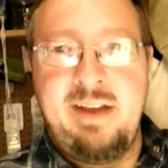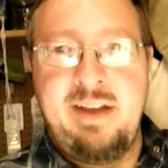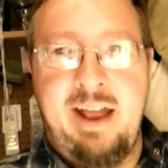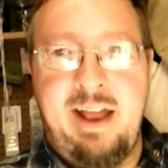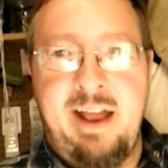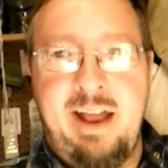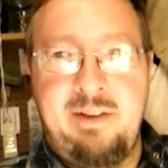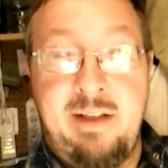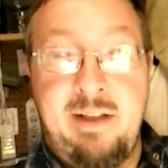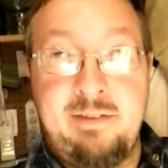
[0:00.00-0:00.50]

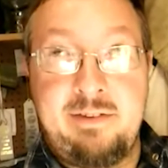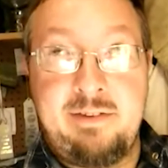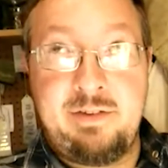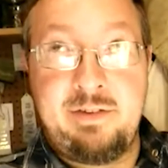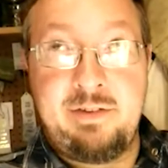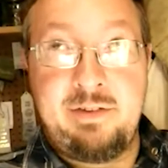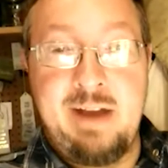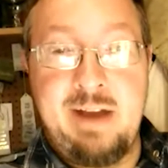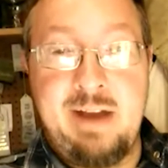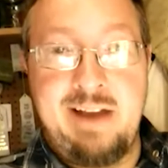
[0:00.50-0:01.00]
and that
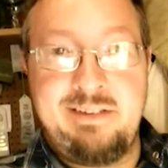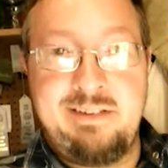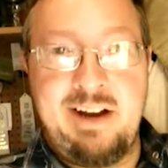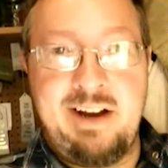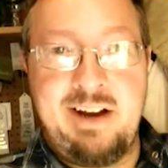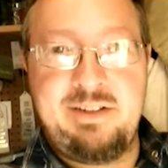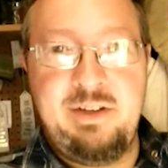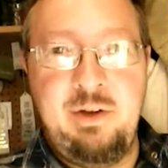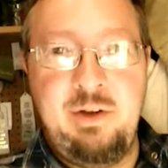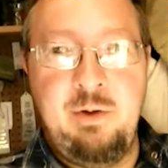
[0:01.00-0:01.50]
suit has
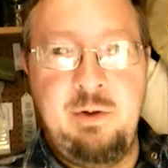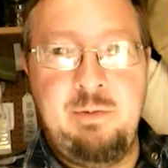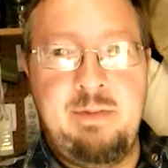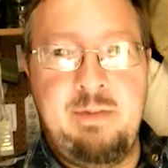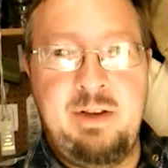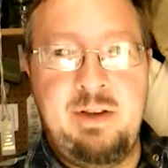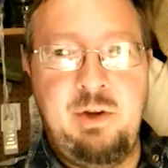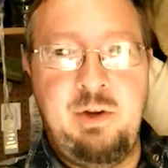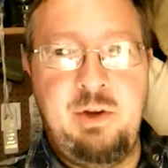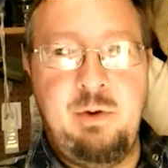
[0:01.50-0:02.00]
actually
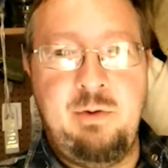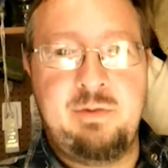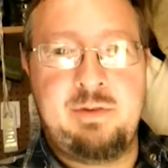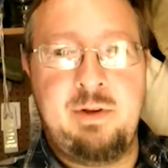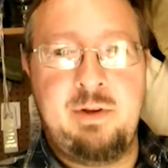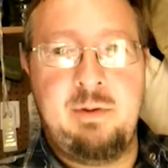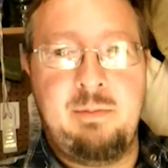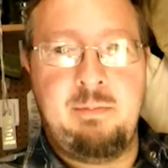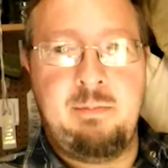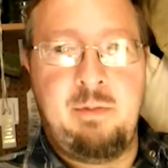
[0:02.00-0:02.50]
been used
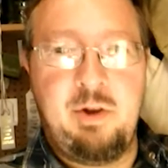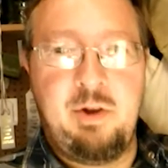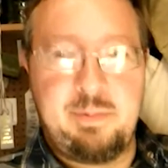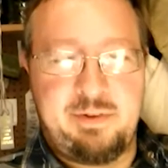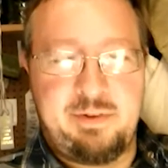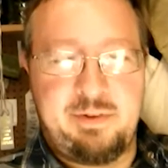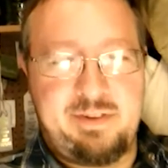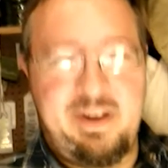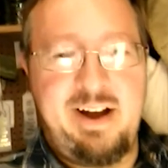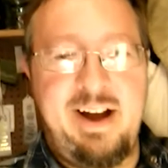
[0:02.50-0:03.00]

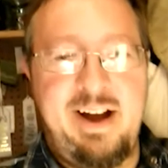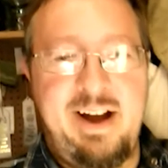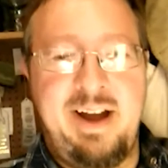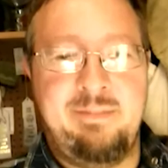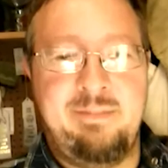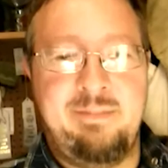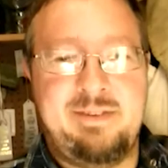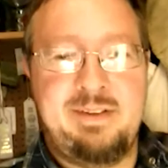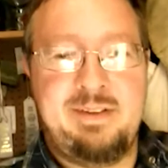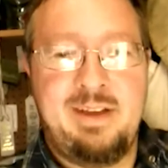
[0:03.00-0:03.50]
multiple
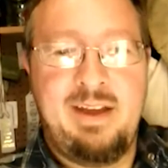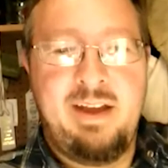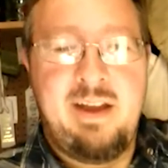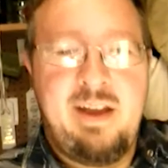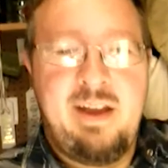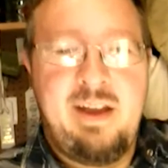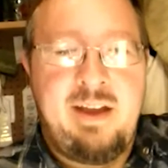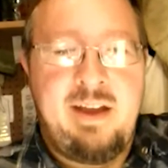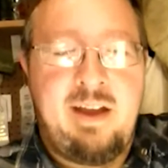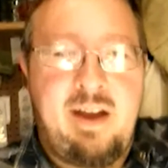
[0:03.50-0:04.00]
times.
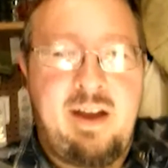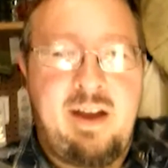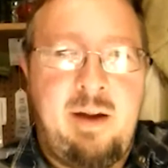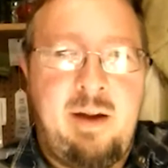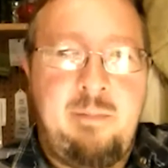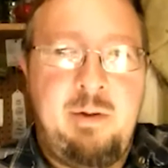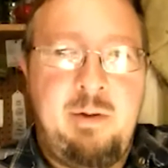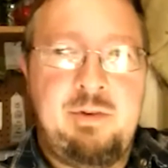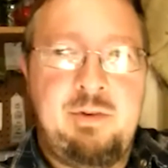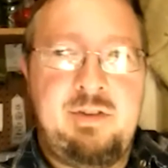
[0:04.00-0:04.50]

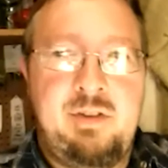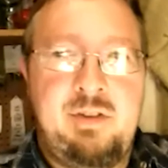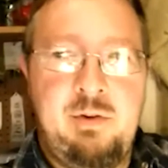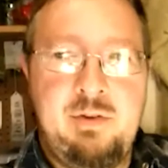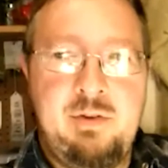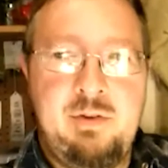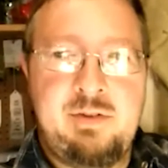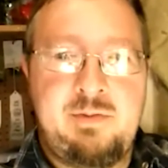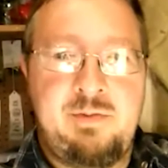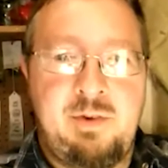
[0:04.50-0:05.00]
It was
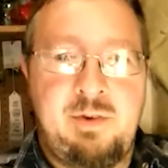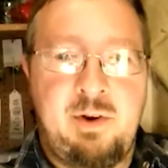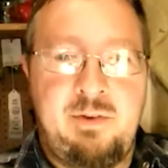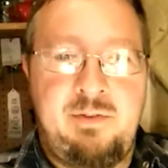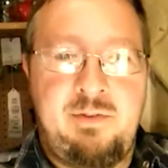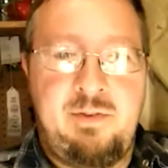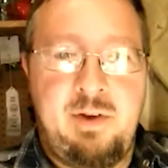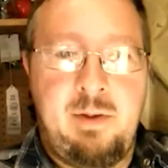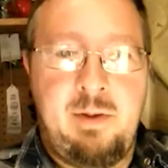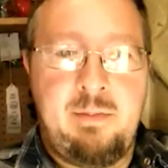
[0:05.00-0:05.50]
used for a
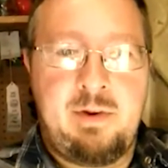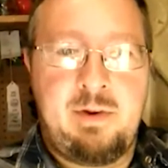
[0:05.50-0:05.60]
film.